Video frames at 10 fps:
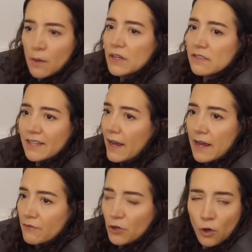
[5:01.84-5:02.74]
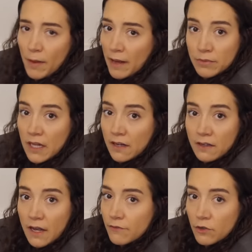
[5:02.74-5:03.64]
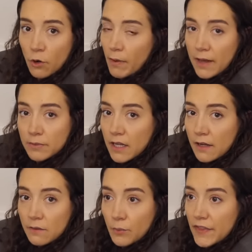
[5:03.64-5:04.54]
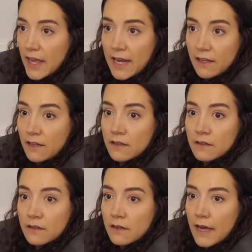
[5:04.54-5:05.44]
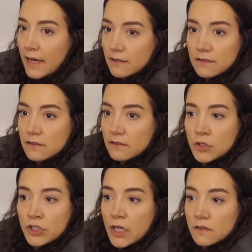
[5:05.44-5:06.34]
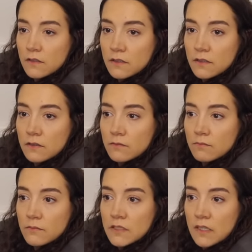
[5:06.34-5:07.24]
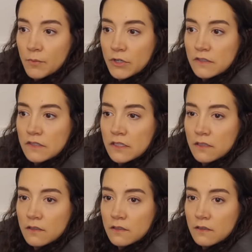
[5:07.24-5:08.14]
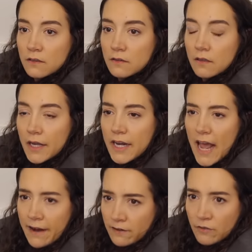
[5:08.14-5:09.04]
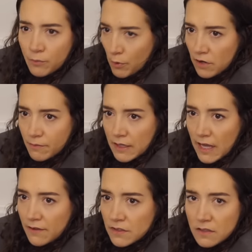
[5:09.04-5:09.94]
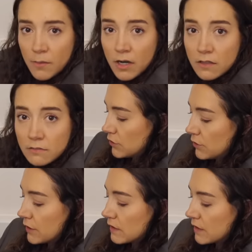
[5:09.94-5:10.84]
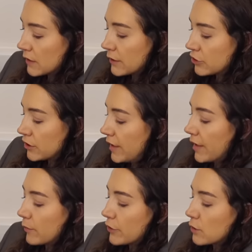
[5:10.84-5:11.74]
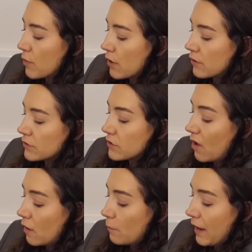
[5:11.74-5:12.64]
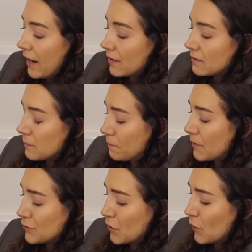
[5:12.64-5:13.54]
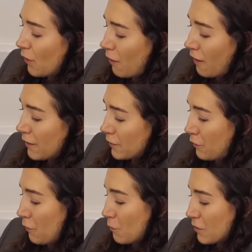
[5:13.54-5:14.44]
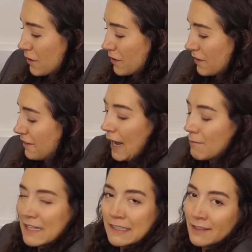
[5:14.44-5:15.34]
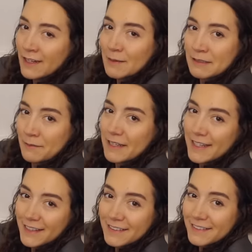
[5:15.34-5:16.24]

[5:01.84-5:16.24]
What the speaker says: I will say I have no bad blood. I have no bad blood with any exes. Just some are still an active part of my life and some aren't. Do you consider it cheating when your partner's hall pass is her hot coworker? I mean, that's not up to me.